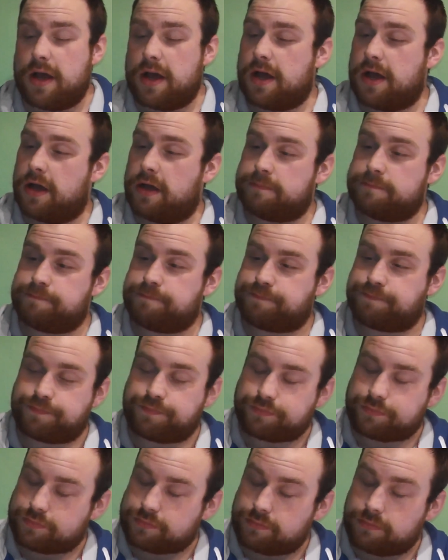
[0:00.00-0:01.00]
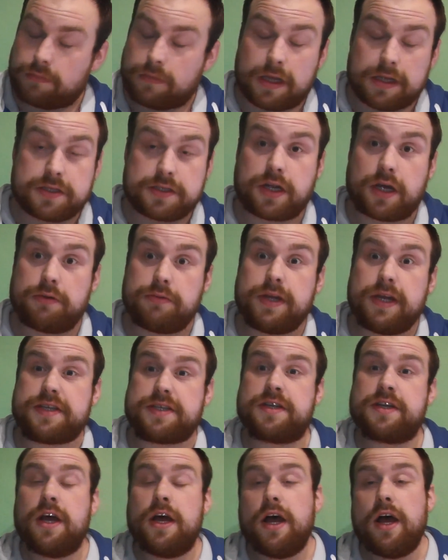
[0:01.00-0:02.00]
So
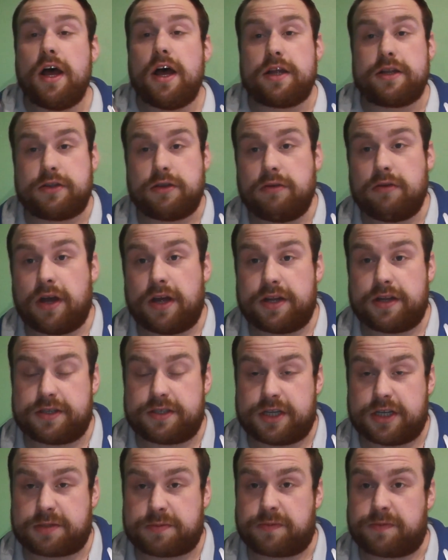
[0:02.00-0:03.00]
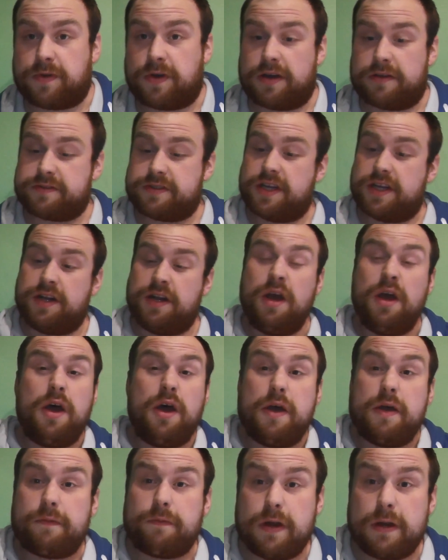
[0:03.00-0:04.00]
yes, do like the adjustable 510.
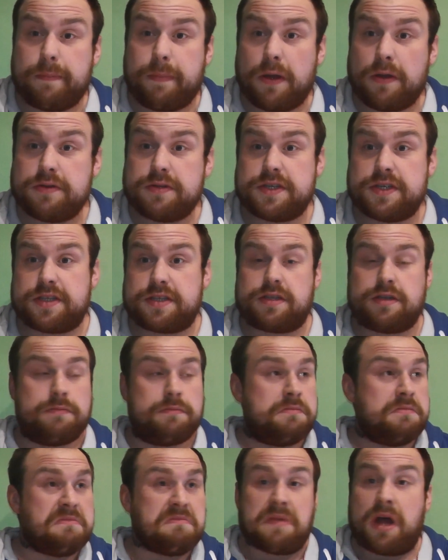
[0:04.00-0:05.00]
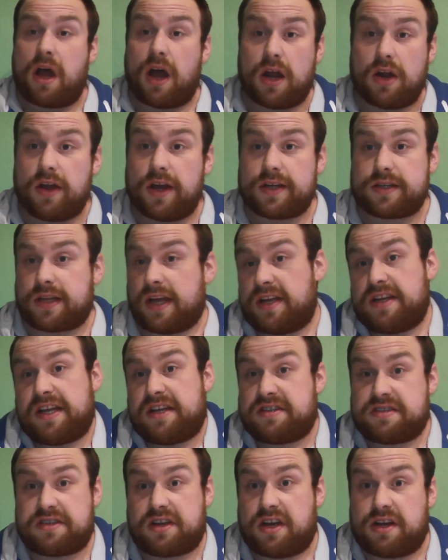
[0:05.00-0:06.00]
3-post system, I like that.
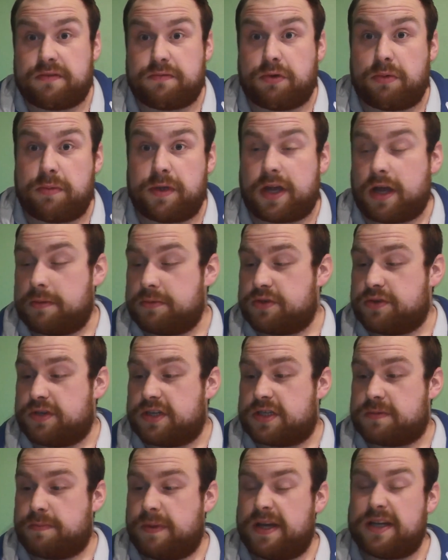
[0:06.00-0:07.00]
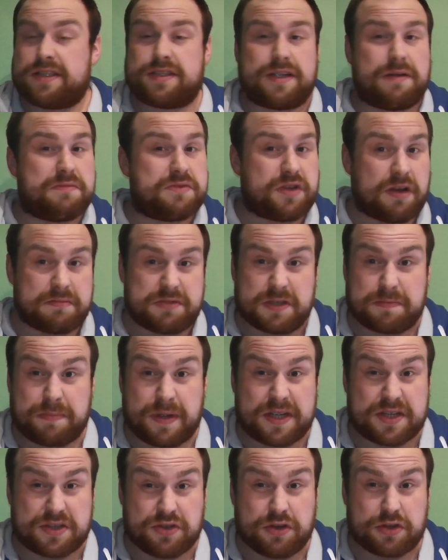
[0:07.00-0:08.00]
That's kind of what we come to expect. Sometimes it's
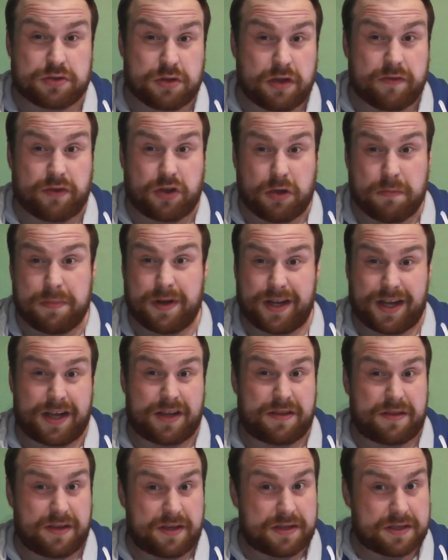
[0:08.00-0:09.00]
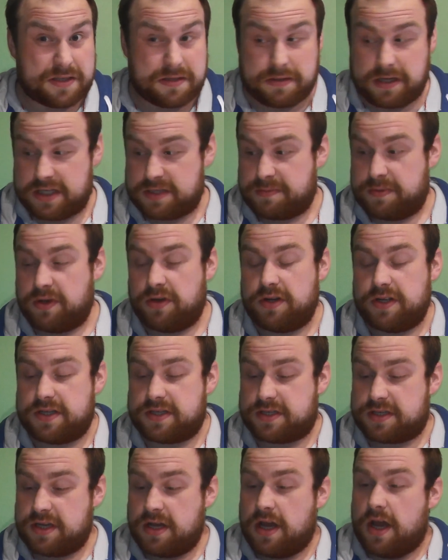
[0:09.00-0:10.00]
best not to overcomplicate things, let's be
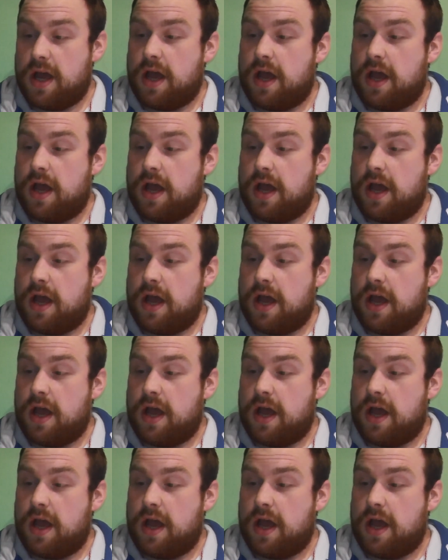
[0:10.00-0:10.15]
honest.